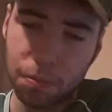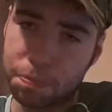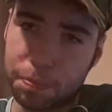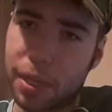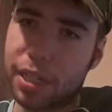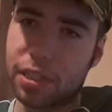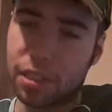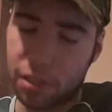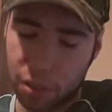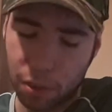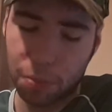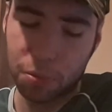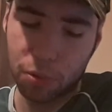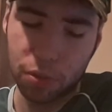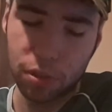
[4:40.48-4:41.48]
basically
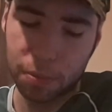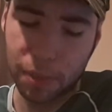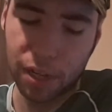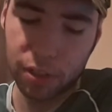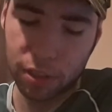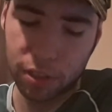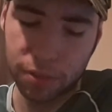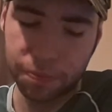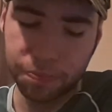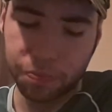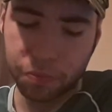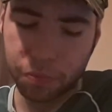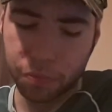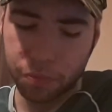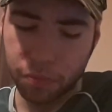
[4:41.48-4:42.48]
uproared about it.
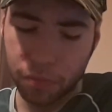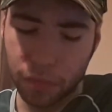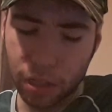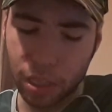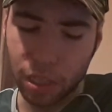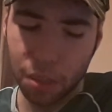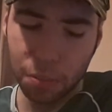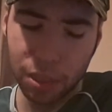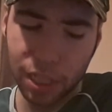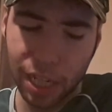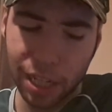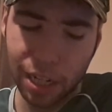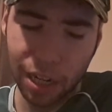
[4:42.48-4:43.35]
But again,